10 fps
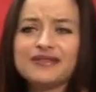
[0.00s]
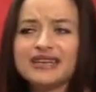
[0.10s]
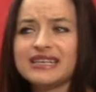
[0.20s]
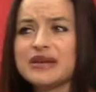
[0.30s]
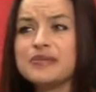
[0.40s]

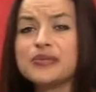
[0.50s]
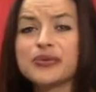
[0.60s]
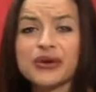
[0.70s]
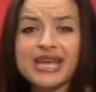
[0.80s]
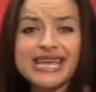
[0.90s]
and they
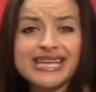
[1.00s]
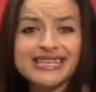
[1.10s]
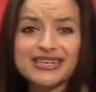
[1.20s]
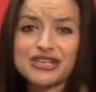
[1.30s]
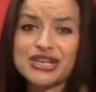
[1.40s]
embrace
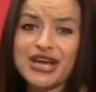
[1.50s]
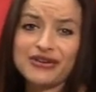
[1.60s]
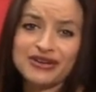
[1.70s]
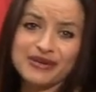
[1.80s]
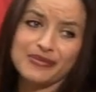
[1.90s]
their
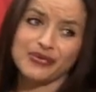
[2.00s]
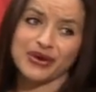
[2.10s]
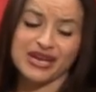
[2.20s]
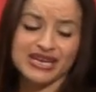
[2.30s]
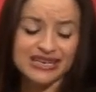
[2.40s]
shadows, they
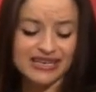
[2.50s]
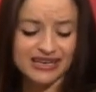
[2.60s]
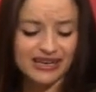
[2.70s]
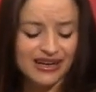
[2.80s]
embrace the